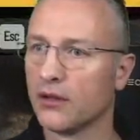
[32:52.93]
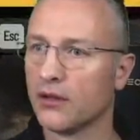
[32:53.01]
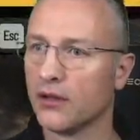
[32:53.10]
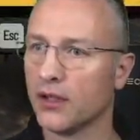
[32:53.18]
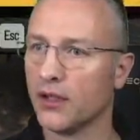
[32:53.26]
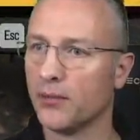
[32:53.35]

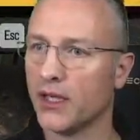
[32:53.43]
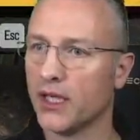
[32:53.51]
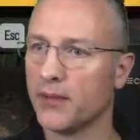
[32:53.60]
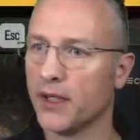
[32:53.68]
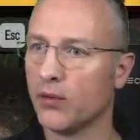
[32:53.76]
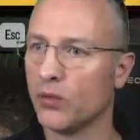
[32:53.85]
Right, bye
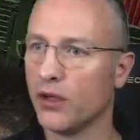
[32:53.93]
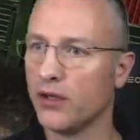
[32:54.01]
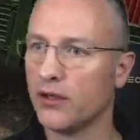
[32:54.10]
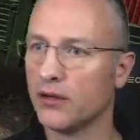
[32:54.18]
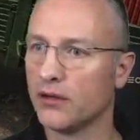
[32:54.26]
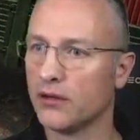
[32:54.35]
bye
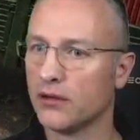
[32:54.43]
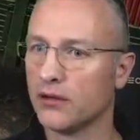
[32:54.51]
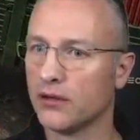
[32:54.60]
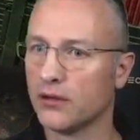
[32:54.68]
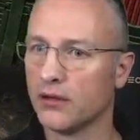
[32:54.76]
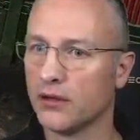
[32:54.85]
one.
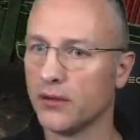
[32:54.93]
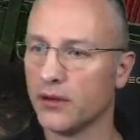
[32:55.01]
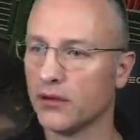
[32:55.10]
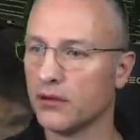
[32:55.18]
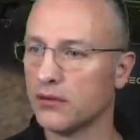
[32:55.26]
There we go.